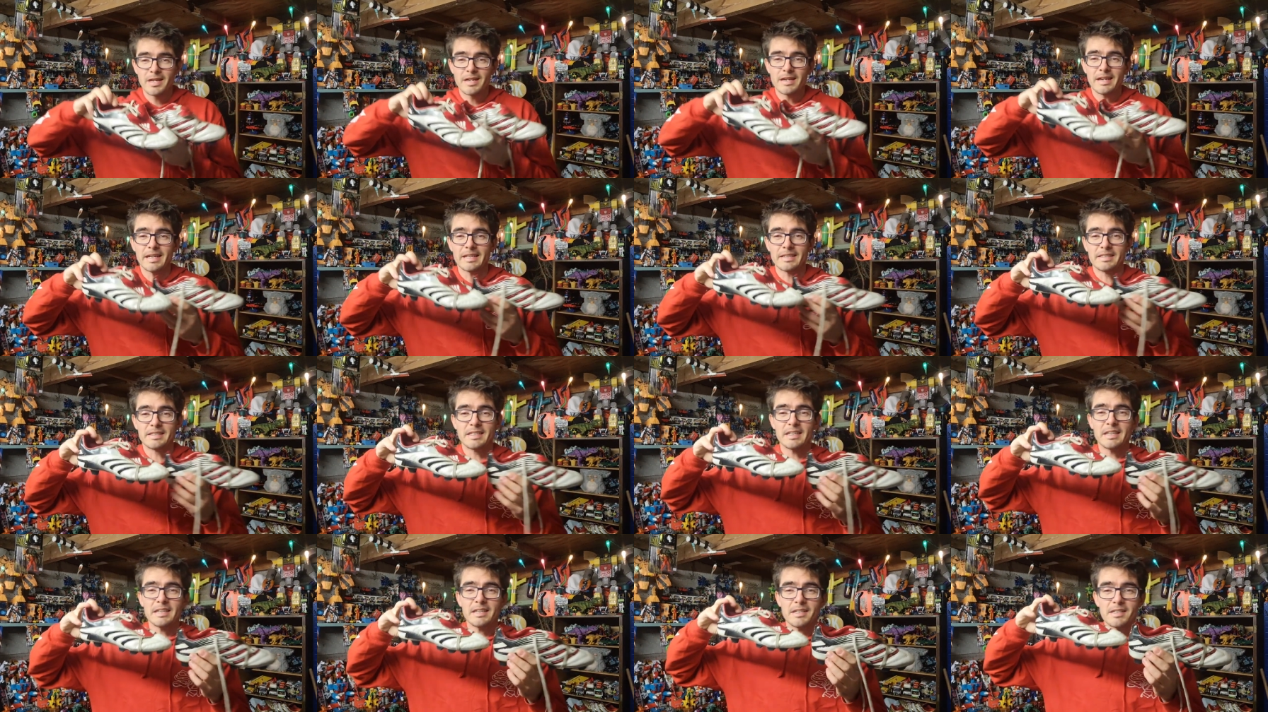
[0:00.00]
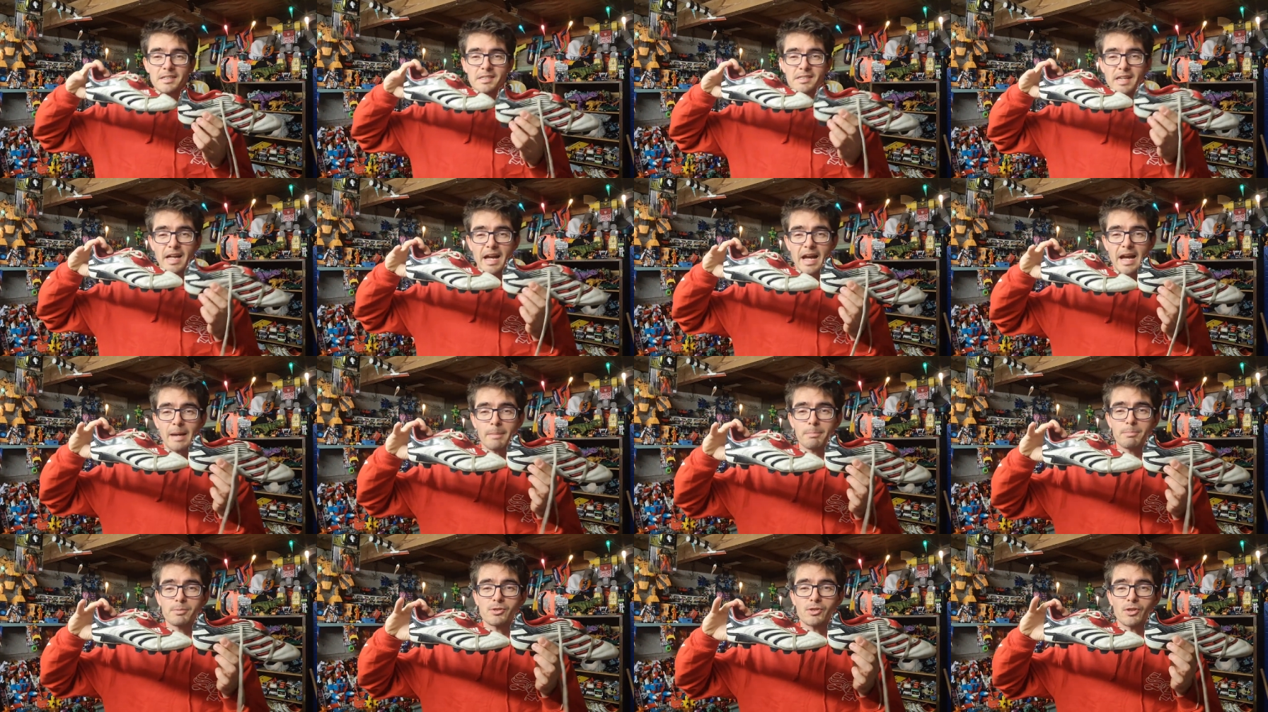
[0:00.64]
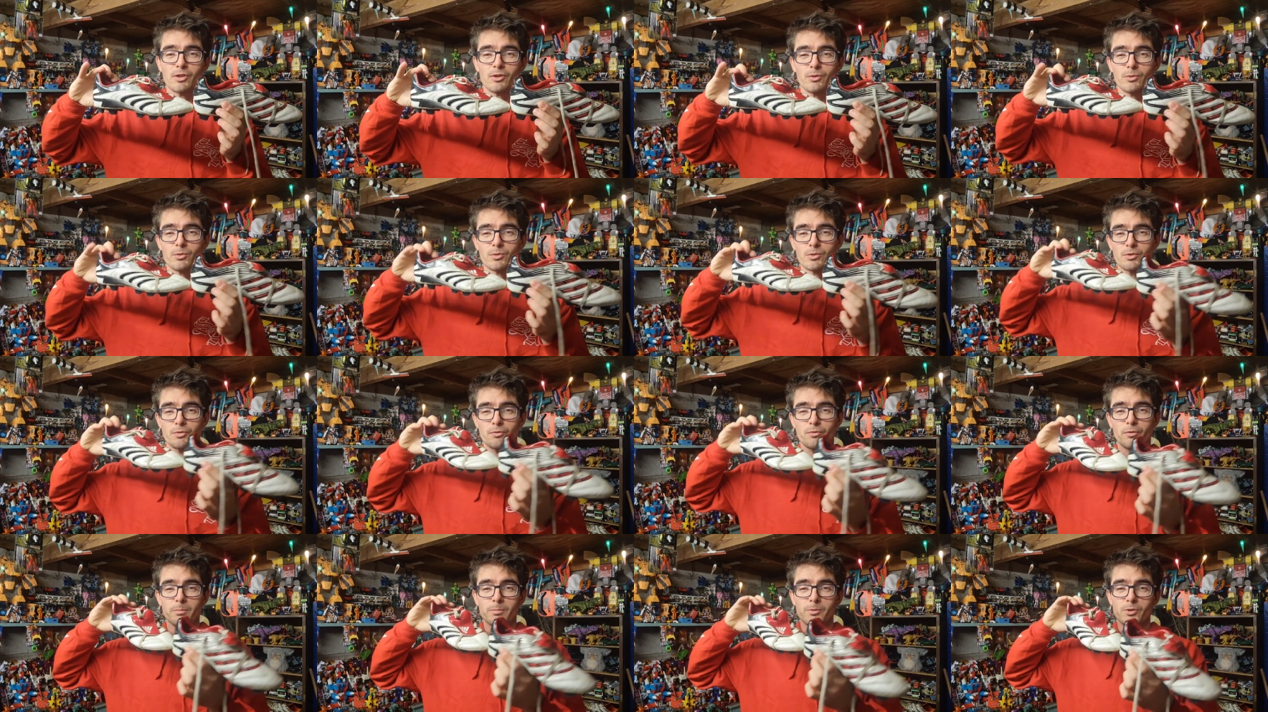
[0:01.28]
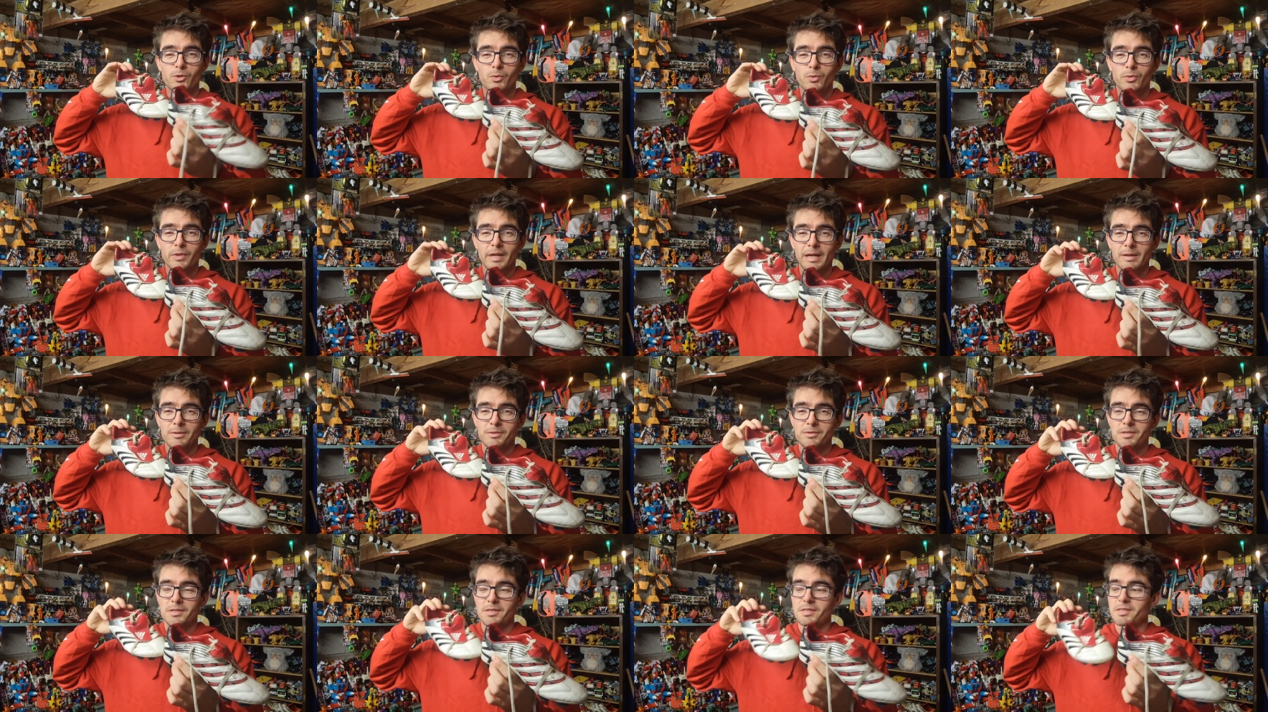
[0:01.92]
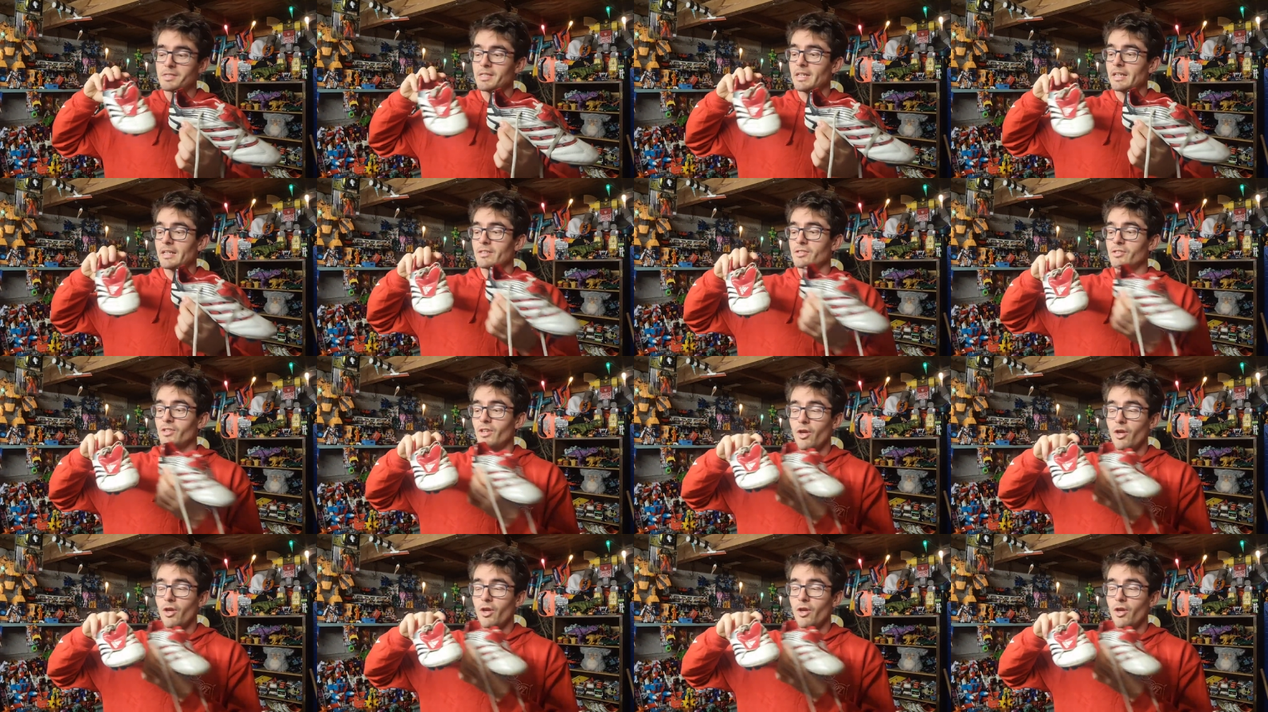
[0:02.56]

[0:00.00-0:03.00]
Adidas Absolutes from two thousand six.